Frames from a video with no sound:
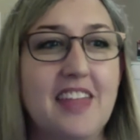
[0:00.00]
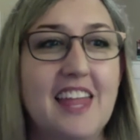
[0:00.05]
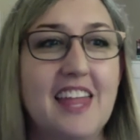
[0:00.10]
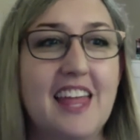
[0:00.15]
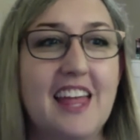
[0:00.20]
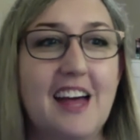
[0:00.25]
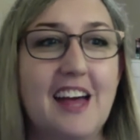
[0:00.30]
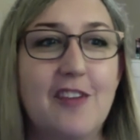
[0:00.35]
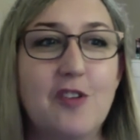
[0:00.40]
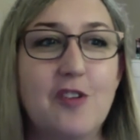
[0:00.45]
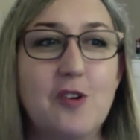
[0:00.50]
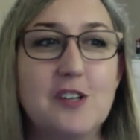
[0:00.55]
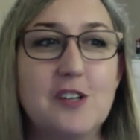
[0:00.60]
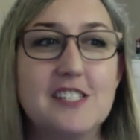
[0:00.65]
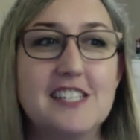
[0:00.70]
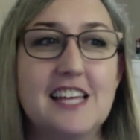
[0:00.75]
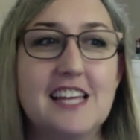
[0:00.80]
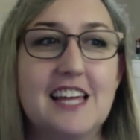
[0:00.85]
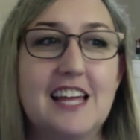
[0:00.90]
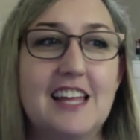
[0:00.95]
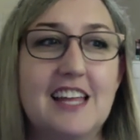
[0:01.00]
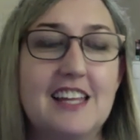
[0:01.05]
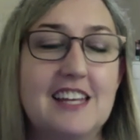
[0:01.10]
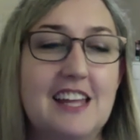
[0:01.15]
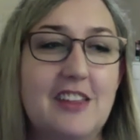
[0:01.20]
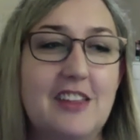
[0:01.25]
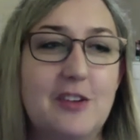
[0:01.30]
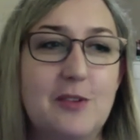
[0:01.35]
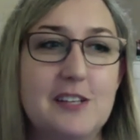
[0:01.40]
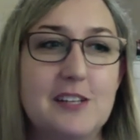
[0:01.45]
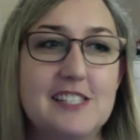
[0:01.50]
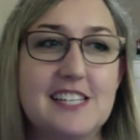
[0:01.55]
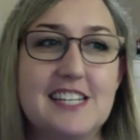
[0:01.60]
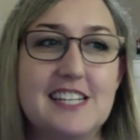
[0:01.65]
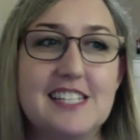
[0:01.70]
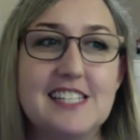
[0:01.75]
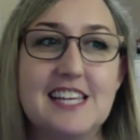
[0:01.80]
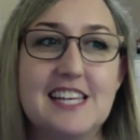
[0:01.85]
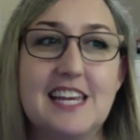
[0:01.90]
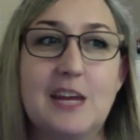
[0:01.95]
Of course, another reason
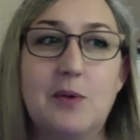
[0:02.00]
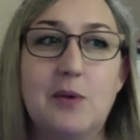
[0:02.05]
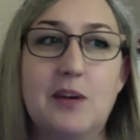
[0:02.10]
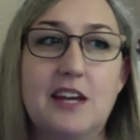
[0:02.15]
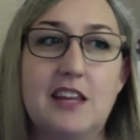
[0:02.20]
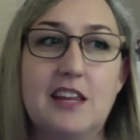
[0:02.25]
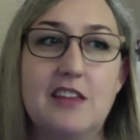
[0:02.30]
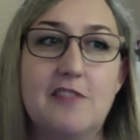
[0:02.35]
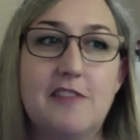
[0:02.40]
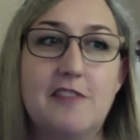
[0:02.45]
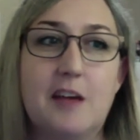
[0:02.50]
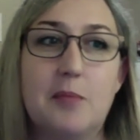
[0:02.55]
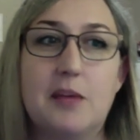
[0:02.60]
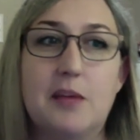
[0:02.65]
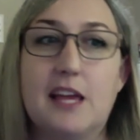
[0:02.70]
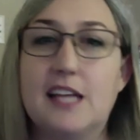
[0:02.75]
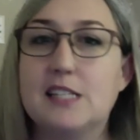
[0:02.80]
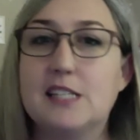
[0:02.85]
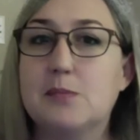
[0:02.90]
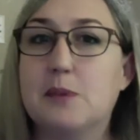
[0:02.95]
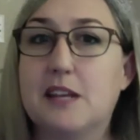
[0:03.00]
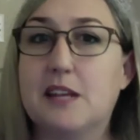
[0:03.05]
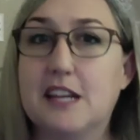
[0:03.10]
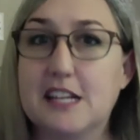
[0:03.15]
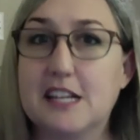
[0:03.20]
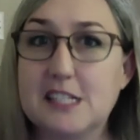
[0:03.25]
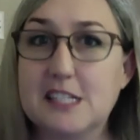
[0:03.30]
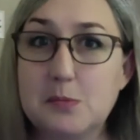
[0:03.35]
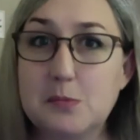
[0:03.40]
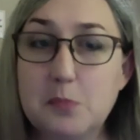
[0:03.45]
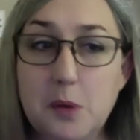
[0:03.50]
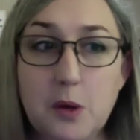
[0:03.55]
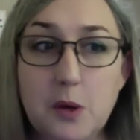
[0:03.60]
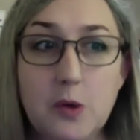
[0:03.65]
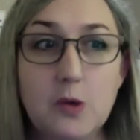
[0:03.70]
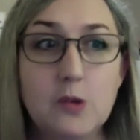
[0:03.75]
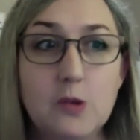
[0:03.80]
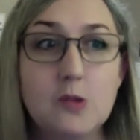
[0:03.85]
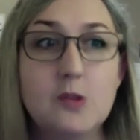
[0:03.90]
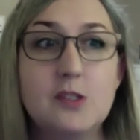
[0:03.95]
is anyone in the family has been
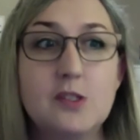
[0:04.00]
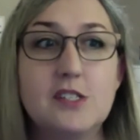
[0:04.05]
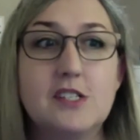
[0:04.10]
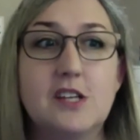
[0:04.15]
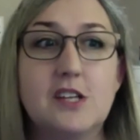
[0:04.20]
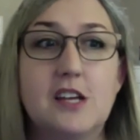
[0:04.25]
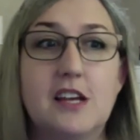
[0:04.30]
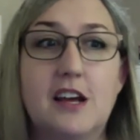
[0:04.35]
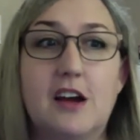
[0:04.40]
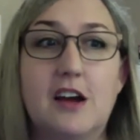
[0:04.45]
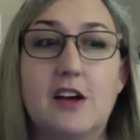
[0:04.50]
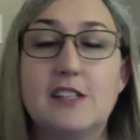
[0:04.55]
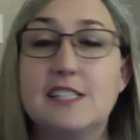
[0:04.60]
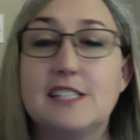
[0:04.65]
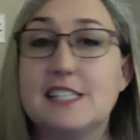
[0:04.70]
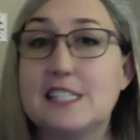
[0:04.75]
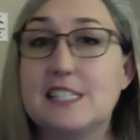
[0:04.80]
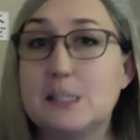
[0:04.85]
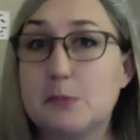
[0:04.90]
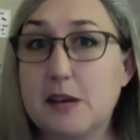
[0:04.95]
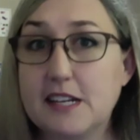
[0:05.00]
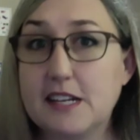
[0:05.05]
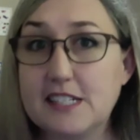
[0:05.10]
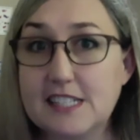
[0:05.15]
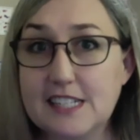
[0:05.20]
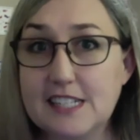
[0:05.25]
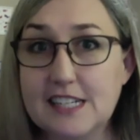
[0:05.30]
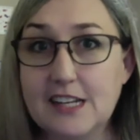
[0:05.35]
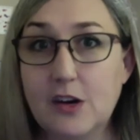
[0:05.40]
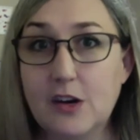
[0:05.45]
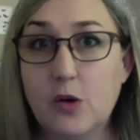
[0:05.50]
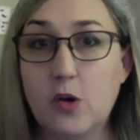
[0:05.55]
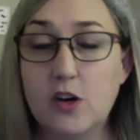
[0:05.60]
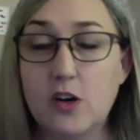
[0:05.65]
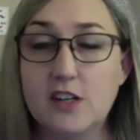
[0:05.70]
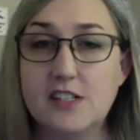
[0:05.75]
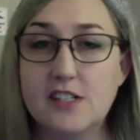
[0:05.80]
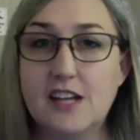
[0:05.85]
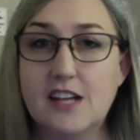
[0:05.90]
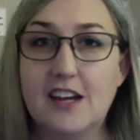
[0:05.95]
exposed, suspected,
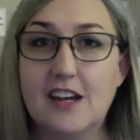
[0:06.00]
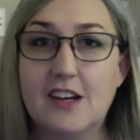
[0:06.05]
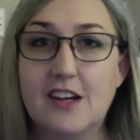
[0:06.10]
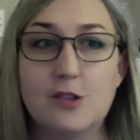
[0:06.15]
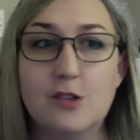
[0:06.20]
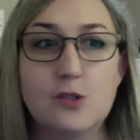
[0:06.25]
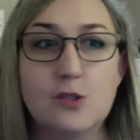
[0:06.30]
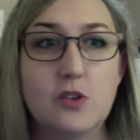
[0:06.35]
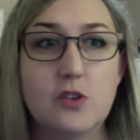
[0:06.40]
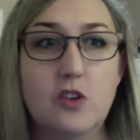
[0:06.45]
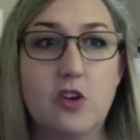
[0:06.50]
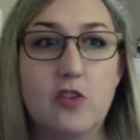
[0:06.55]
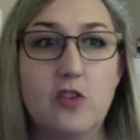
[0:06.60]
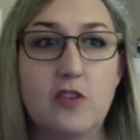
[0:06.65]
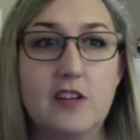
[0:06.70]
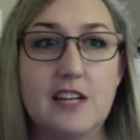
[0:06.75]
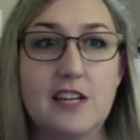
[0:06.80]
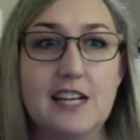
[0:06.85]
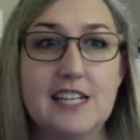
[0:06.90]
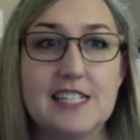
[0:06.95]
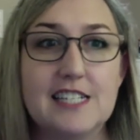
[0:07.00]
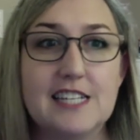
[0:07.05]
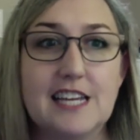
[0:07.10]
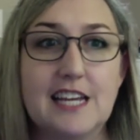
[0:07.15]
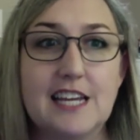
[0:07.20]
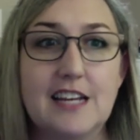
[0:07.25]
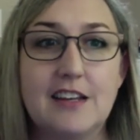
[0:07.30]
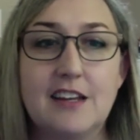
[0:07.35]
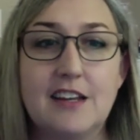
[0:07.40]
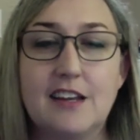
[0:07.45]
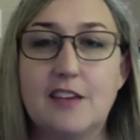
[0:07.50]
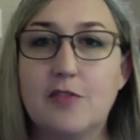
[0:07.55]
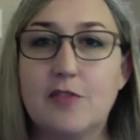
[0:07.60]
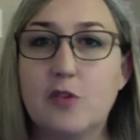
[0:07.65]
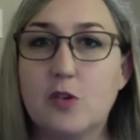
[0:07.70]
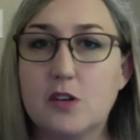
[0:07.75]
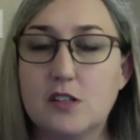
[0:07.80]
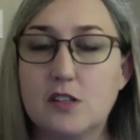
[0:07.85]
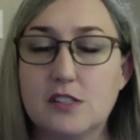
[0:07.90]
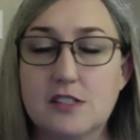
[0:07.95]
or diagnosed with COVID-19. And of
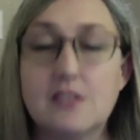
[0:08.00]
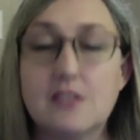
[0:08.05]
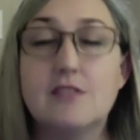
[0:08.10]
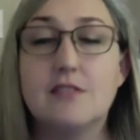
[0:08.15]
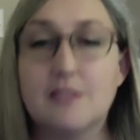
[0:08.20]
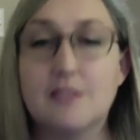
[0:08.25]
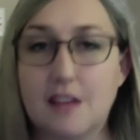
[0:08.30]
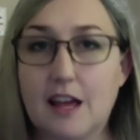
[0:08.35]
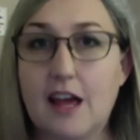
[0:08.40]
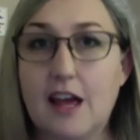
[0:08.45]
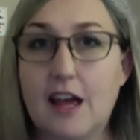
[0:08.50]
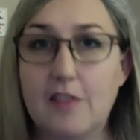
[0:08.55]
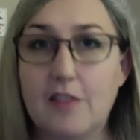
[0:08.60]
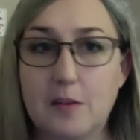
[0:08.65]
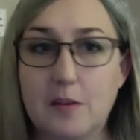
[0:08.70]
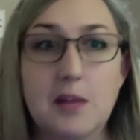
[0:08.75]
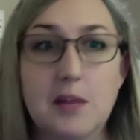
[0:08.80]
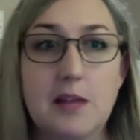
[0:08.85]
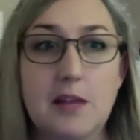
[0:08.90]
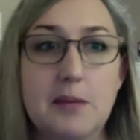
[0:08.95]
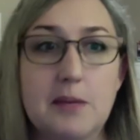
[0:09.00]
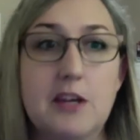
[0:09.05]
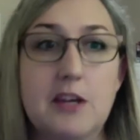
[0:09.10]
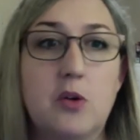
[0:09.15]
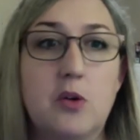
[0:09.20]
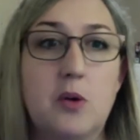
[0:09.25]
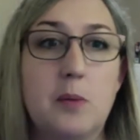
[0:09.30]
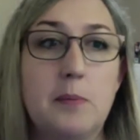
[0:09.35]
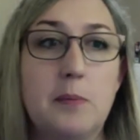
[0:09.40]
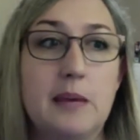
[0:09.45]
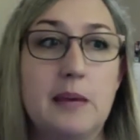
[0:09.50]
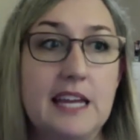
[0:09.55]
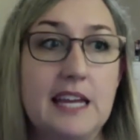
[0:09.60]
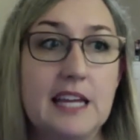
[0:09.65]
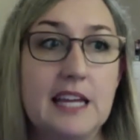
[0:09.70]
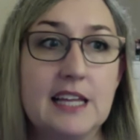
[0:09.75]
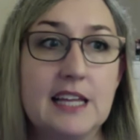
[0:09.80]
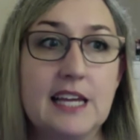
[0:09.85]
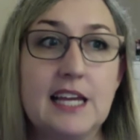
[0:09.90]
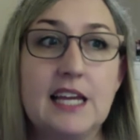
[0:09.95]
course, have them let me know
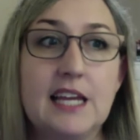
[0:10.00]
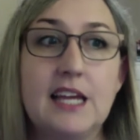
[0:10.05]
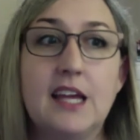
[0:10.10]
immediately,